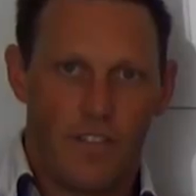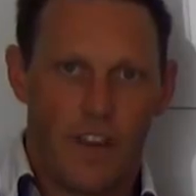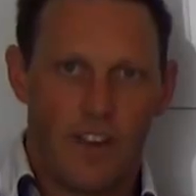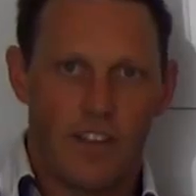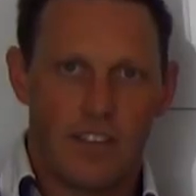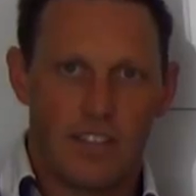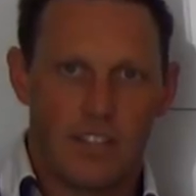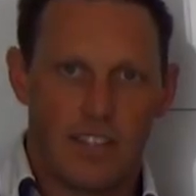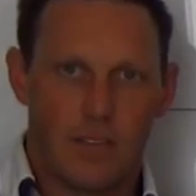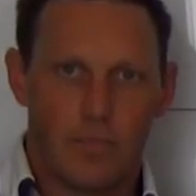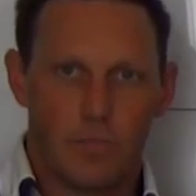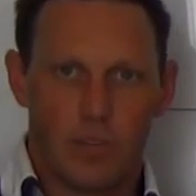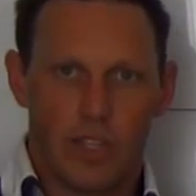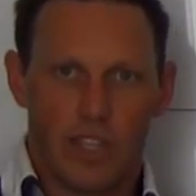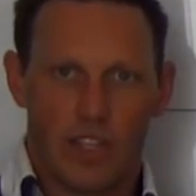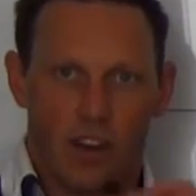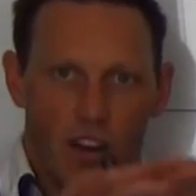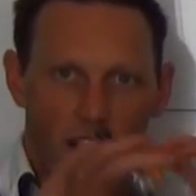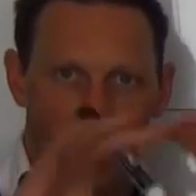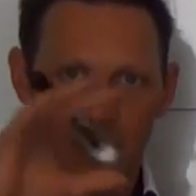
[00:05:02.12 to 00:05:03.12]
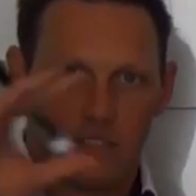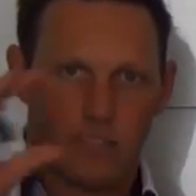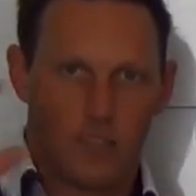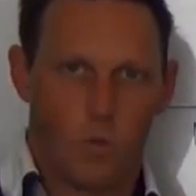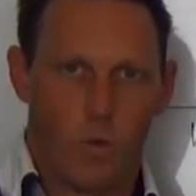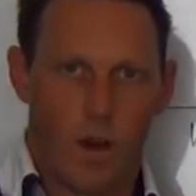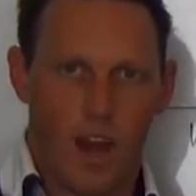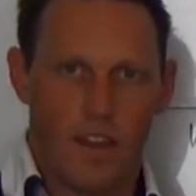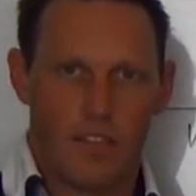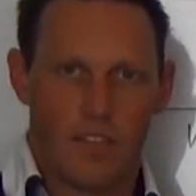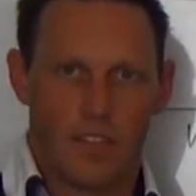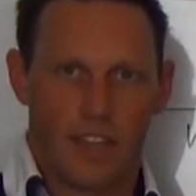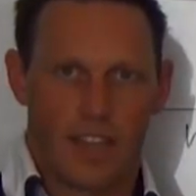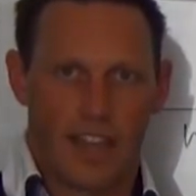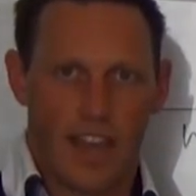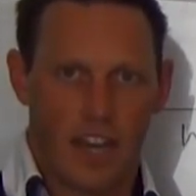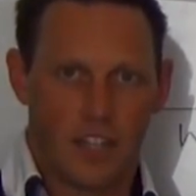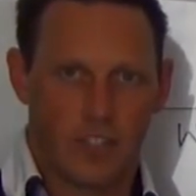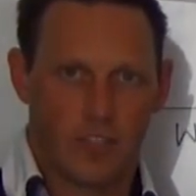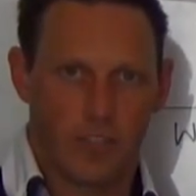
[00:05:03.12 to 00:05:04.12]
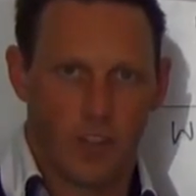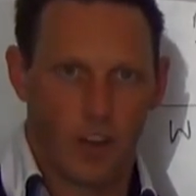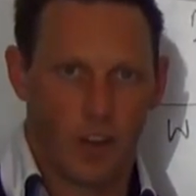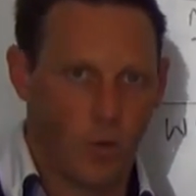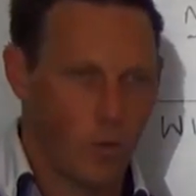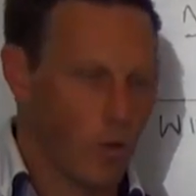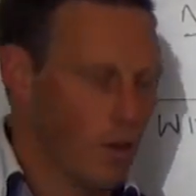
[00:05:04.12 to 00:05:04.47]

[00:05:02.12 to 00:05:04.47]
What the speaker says: very simply, guys, the way that the cash flow